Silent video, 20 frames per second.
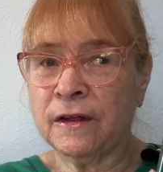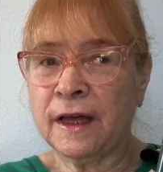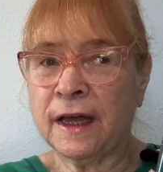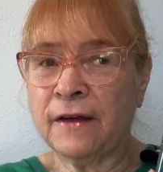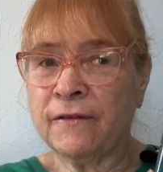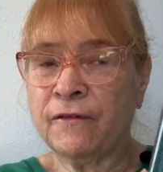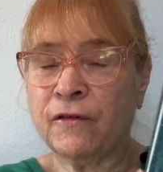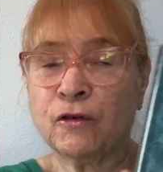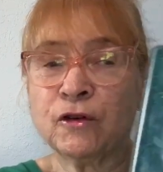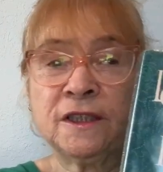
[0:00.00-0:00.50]

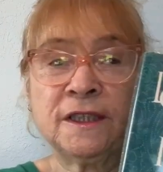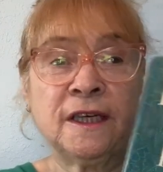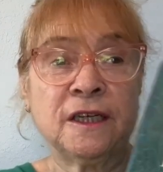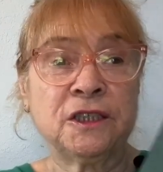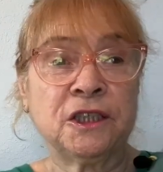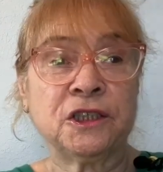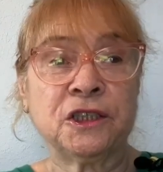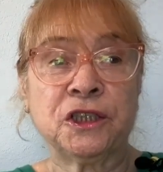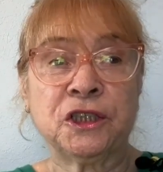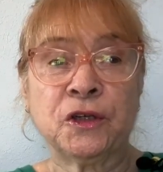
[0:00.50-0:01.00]
for
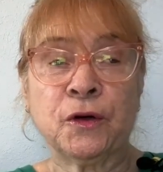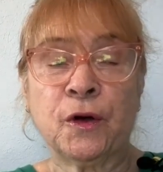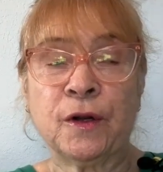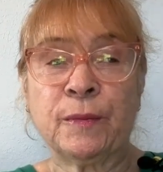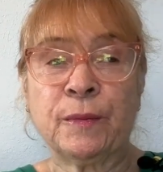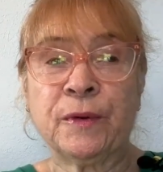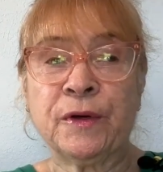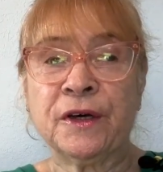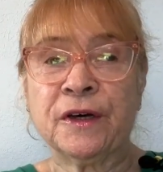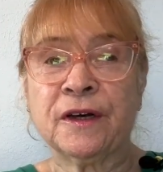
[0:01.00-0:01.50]
such a
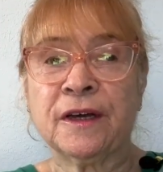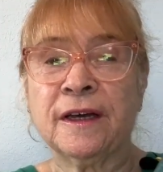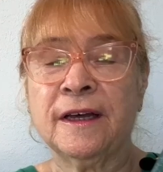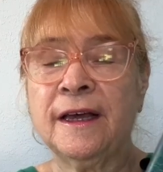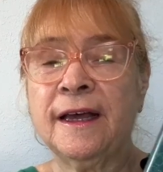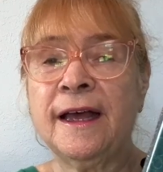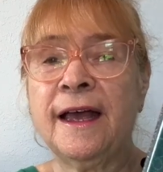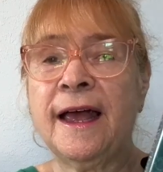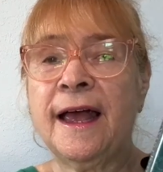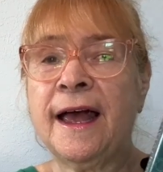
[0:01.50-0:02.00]
short book.
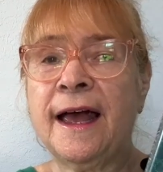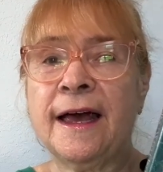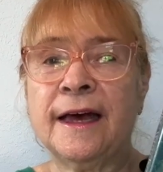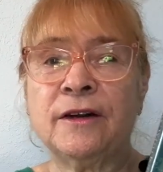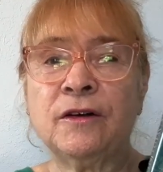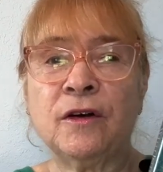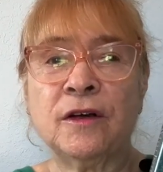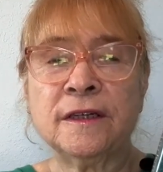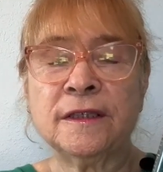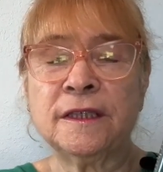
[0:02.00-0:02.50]
And
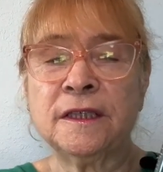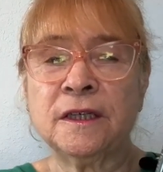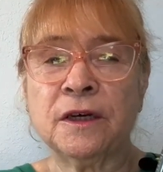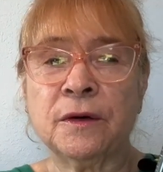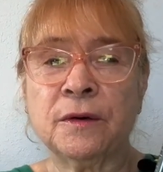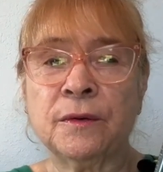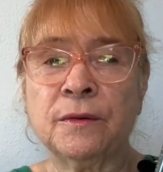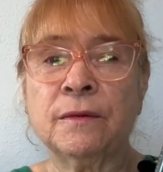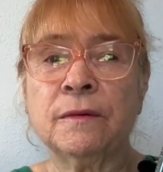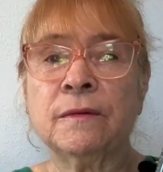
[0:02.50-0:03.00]

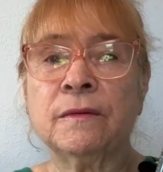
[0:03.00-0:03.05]
also,